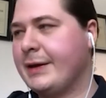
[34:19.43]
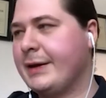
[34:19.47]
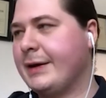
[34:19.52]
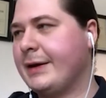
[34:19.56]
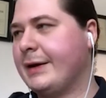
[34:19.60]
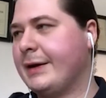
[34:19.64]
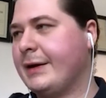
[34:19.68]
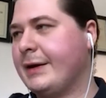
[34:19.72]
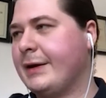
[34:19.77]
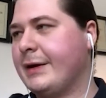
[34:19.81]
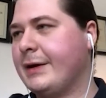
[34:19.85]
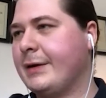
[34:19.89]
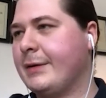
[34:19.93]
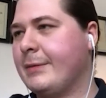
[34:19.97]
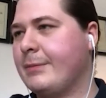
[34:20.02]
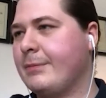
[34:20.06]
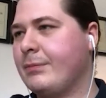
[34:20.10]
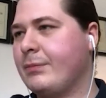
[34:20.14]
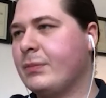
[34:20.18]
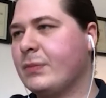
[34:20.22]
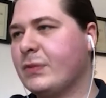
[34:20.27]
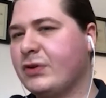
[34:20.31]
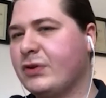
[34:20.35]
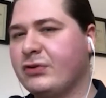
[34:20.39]

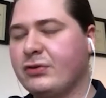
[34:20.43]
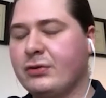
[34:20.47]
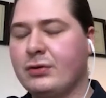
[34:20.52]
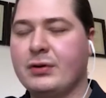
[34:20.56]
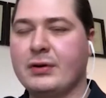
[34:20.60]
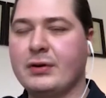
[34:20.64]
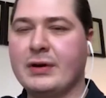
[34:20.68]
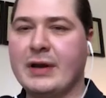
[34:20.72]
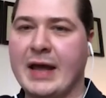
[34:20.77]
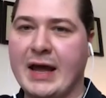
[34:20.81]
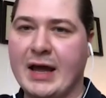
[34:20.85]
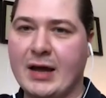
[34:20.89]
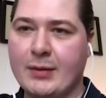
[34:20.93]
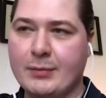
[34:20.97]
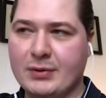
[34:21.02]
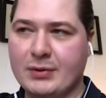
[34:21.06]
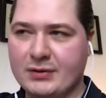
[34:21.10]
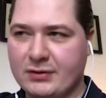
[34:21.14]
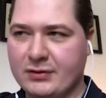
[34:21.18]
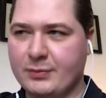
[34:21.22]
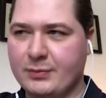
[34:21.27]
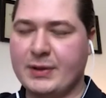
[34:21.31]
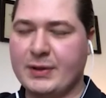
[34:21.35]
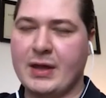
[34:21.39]
certain
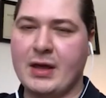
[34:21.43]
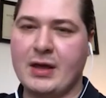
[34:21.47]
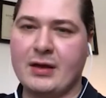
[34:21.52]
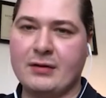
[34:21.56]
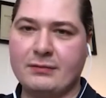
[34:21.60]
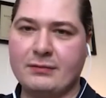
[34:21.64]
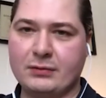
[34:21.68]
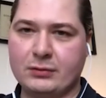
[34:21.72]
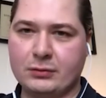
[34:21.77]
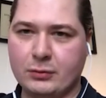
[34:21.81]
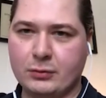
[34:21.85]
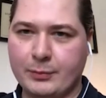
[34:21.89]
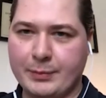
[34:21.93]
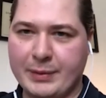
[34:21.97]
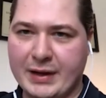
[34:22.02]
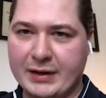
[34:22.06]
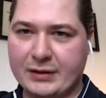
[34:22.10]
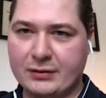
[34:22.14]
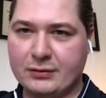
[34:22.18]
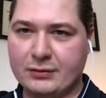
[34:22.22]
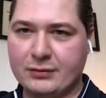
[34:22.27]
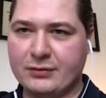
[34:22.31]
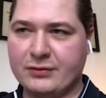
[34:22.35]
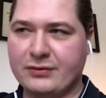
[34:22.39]
habits, behavioral
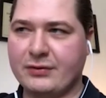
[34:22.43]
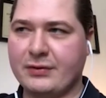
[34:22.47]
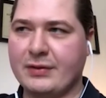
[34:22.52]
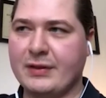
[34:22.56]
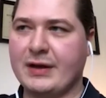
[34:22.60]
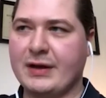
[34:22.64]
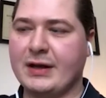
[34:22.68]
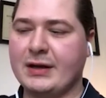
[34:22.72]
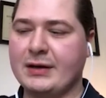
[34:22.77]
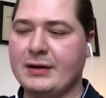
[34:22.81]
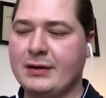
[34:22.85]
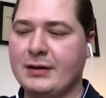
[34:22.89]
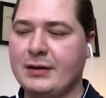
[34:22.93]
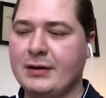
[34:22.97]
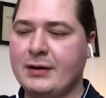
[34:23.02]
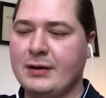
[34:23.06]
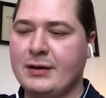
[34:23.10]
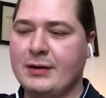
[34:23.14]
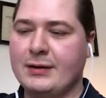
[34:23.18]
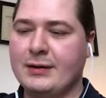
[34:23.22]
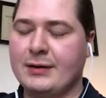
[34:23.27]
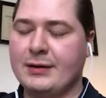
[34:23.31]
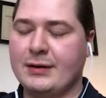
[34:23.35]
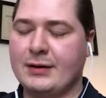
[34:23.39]
patterns that,
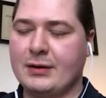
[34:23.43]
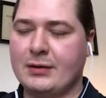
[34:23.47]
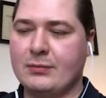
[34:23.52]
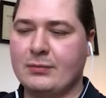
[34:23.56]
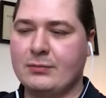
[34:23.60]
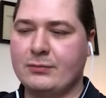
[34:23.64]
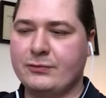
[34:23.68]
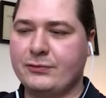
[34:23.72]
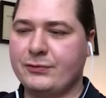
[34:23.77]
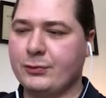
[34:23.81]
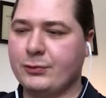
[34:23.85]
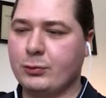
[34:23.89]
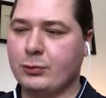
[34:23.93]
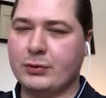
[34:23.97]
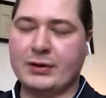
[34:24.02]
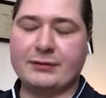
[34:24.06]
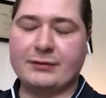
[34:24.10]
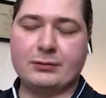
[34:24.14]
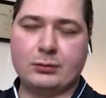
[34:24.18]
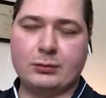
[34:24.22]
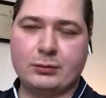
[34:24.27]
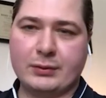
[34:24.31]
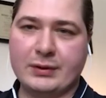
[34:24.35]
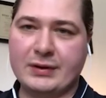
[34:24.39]
for
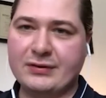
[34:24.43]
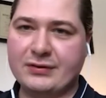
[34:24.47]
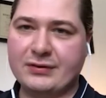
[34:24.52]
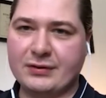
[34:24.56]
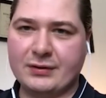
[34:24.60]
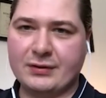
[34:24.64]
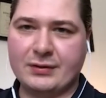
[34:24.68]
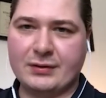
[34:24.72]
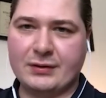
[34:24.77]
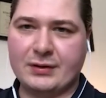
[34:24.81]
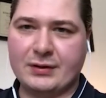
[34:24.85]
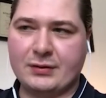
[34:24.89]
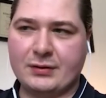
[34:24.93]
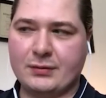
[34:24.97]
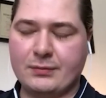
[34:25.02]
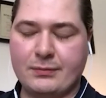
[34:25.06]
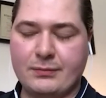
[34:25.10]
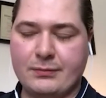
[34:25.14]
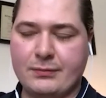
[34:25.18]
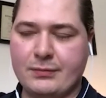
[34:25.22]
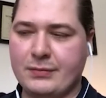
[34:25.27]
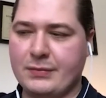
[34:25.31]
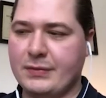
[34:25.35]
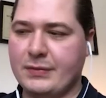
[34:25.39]
whatever reason,
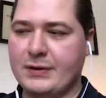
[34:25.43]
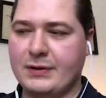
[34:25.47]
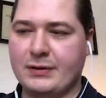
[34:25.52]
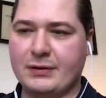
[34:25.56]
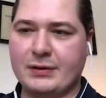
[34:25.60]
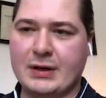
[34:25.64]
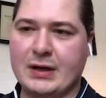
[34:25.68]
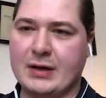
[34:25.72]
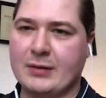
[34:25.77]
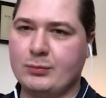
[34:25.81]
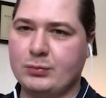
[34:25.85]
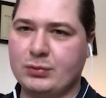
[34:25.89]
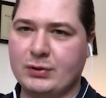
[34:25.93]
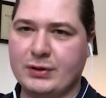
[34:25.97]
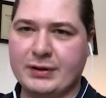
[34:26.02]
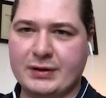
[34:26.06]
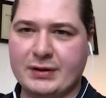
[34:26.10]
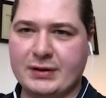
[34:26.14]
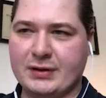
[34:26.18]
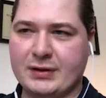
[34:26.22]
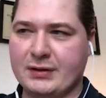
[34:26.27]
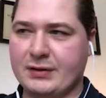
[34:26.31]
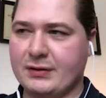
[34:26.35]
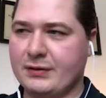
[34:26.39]
they're not
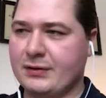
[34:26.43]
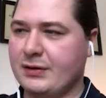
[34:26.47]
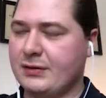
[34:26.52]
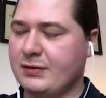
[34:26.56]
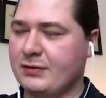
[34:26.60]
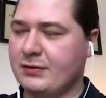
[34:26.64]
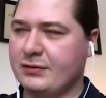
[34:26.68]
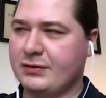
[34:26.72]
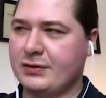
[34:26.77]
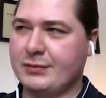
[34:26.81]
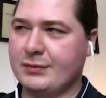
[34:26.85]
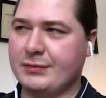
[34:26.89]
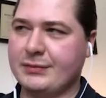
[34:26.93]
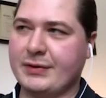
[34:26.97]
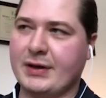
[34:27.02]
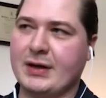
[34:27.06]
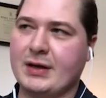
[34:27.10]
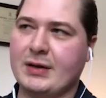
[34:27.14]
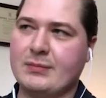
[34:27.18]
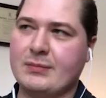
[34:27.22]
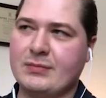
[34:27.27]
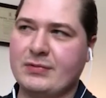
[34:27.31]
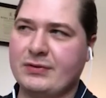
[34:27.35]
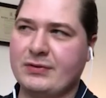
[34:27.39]
breaking. And
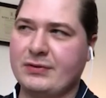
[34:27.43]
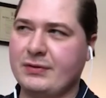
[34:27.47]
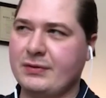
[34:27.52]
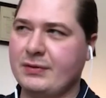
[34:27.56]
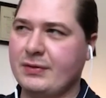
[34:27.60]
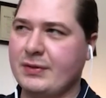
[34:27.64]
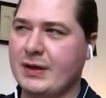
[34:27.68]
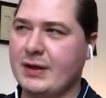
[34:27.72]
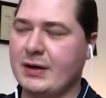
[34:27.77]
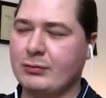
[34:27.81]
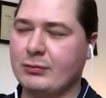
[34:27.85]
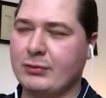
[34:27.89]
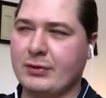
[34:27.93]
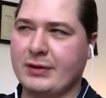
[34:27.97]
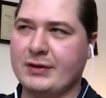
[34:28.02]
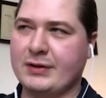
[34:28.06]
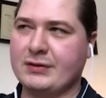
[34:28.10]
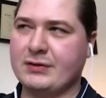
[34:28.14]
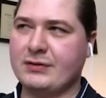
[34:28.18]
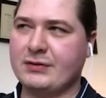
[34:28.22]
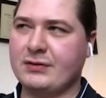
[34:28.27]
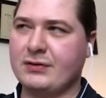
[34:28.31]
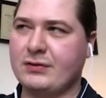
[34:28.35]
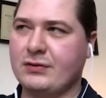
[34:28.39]
sometimes that
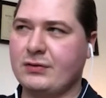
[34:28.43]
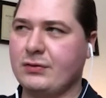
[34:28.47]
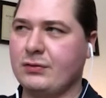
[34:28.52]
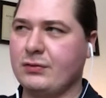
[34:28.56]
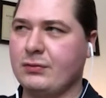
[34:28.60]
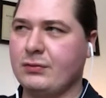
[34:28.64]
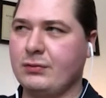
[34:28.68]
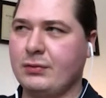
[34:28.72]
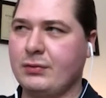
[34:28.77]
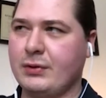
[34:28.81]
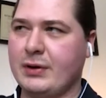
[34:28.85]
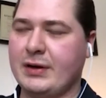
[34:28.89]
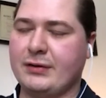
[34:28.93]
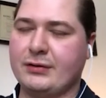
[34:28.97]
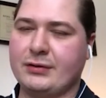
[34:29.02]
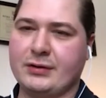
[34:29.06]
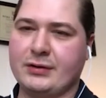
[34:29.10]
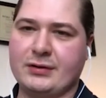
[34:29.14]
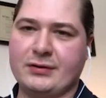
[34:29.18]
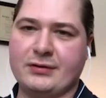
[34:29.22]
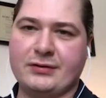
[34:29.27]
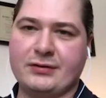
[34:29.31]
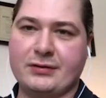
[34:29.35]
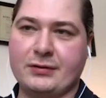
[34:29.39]
relates to
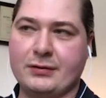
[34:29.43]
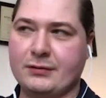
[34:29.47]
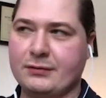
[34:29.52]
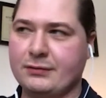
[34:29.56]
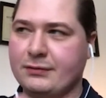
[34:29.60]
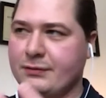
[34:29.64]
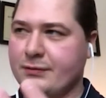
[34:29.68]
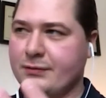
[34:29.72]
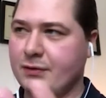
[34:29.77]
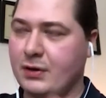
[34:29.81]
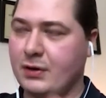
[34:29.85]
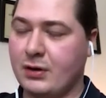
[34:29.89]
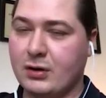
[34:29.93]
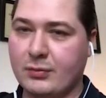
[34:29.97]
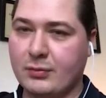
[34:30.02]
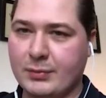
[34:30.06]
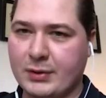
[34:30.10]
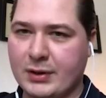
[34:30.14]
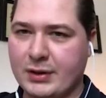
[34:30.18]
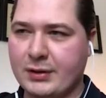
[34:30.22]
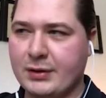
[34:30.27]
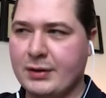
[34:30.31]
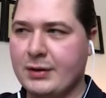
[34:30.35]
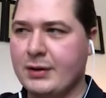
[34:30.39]
areas of
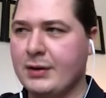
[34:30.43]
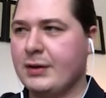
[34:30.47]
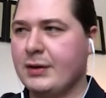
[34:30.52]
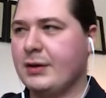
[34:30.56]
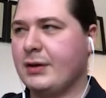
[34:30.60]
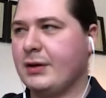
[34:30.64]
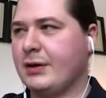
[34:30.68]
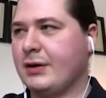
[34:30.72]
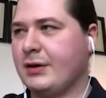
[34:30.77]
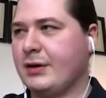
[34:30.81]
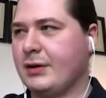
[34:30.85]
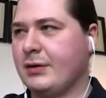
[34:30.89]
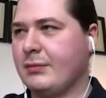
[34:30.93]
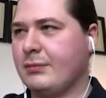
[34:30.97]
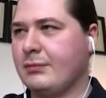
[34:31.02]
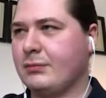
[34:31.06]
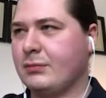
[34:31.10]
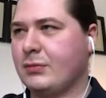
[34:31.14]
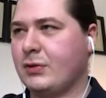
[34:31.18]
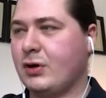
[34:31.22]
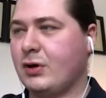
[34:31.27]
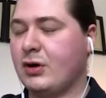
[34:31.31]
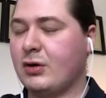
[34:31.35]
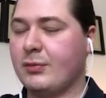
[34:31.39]
karma,
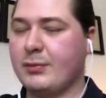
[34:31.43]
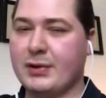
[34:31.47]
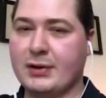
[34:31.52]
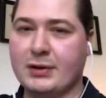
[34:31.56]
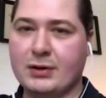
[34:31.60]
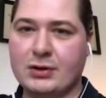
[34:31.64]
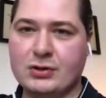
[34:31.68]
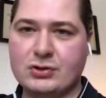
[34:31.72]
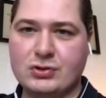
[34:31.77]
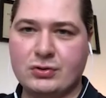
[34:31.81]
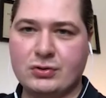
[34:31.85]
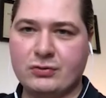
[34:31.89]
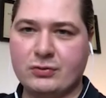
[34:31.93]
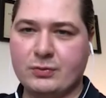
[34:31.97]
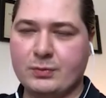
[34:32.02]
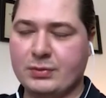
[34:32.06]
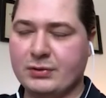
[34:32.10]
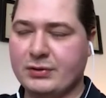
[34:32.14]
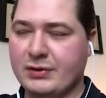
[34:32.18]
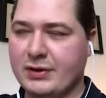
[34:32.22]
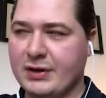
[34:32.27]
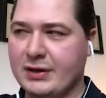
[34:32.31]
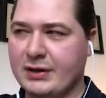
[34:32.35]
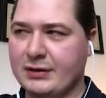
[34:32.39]
karmic issues
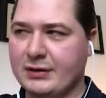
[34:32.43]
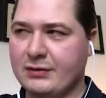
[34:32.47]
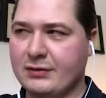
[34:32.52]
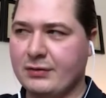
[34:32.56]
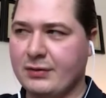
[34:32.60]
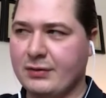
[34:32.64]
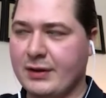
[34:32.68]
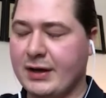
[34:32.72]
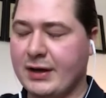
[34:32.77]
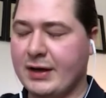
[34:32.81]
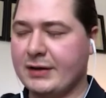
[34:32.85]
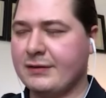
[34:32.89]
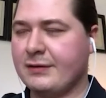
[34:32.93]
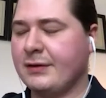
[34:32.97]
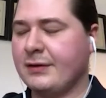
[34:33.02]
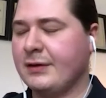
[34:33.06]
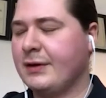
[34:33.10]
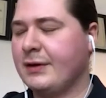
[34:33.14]
pertaining to that.